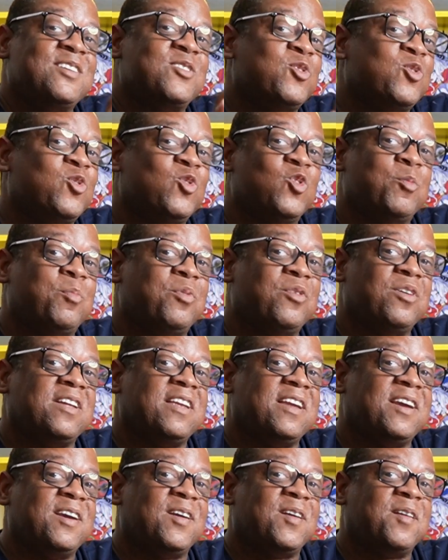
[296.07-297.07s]
cool book
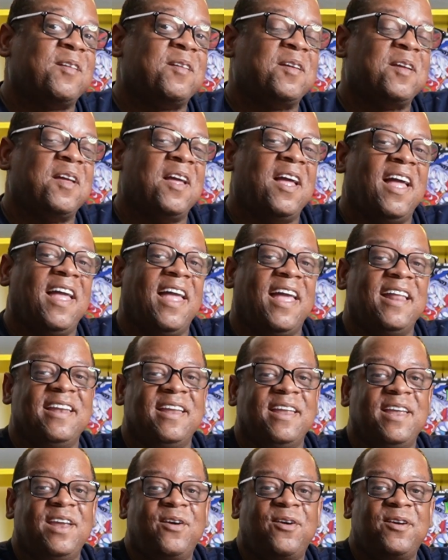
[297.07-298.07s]
here, and
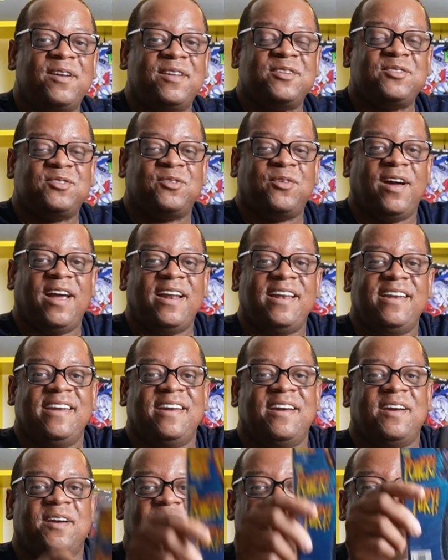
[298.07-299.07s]
here it is right
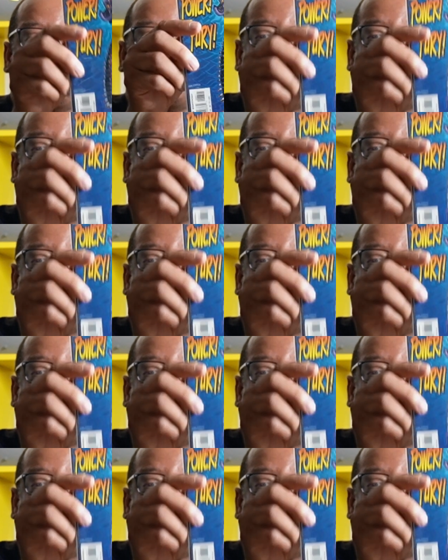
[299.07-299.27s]
here.